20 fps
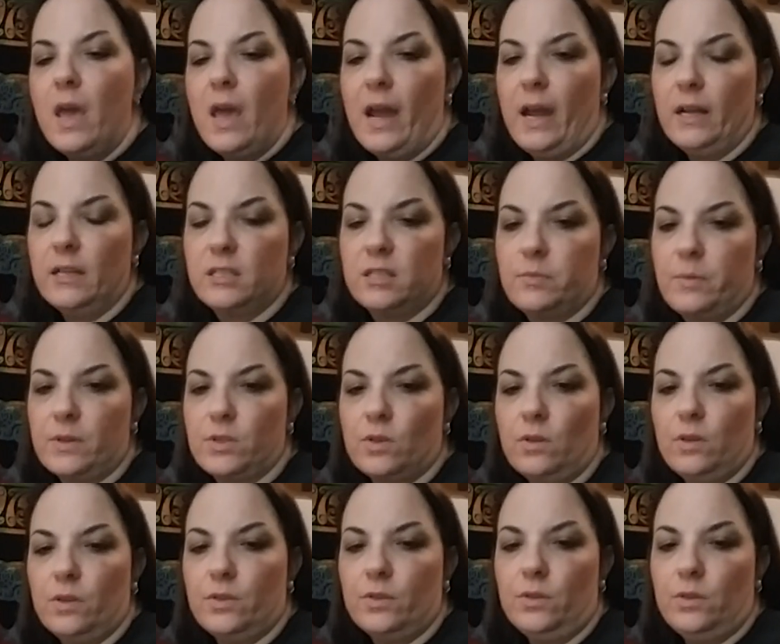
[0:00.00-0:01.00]
Add
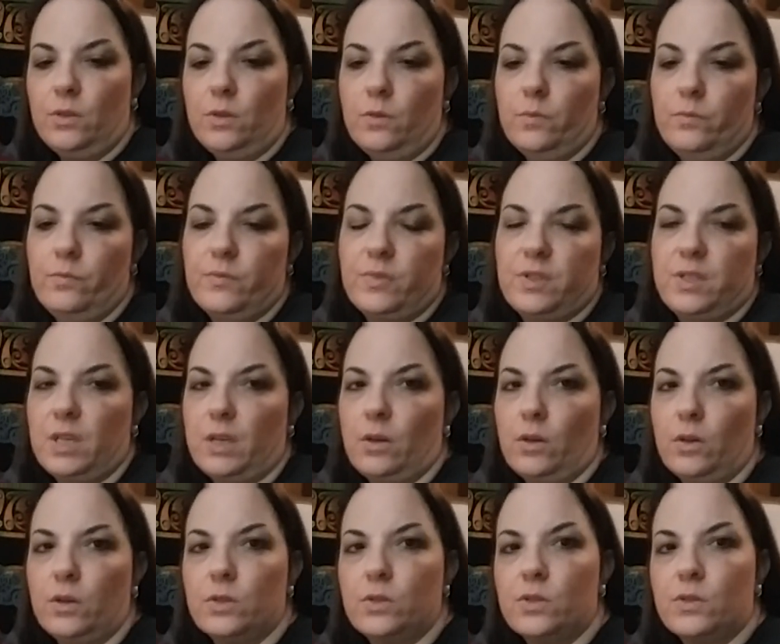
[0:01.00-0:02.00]
special little
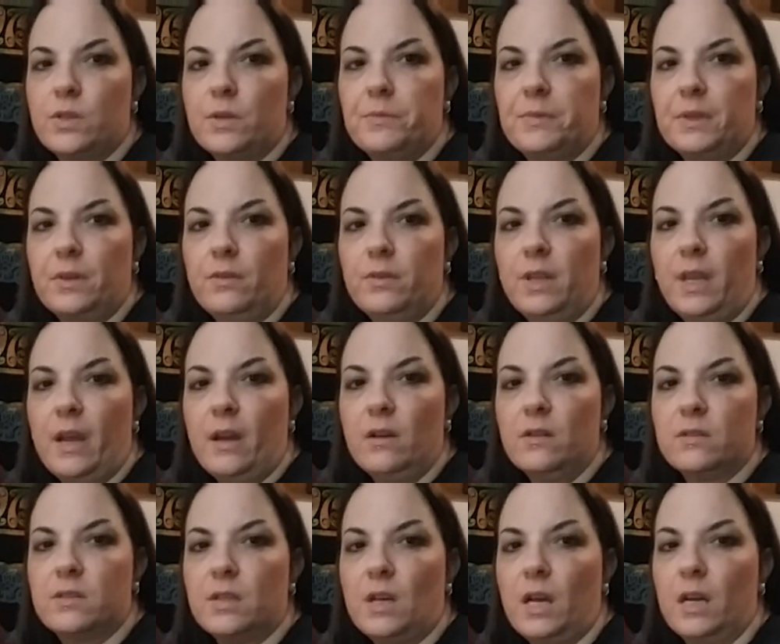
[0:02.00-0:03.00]
stickers or something on the
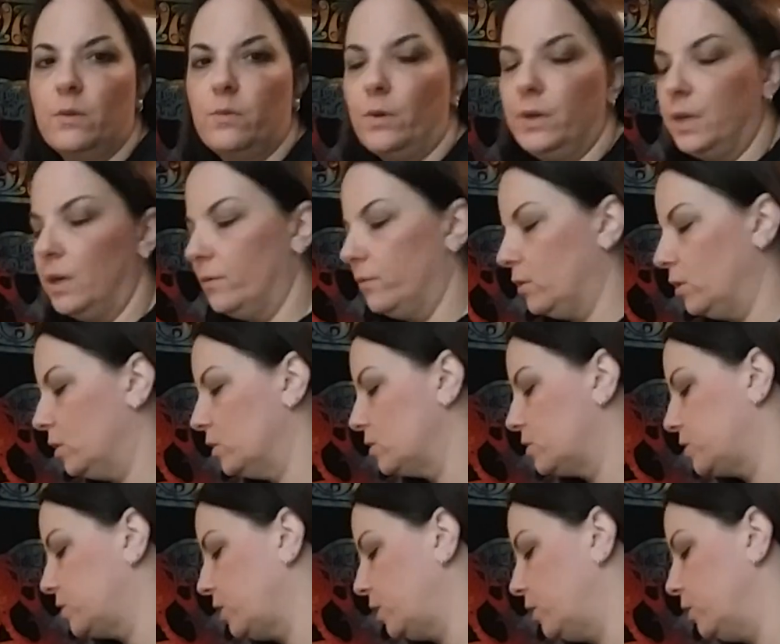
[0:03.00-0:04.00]
outside, whatever,
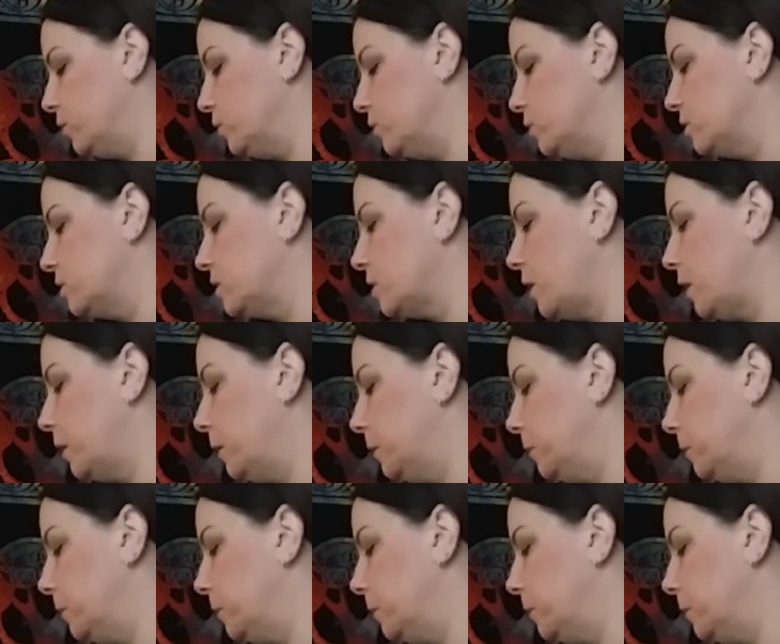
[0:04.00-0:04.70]
stones.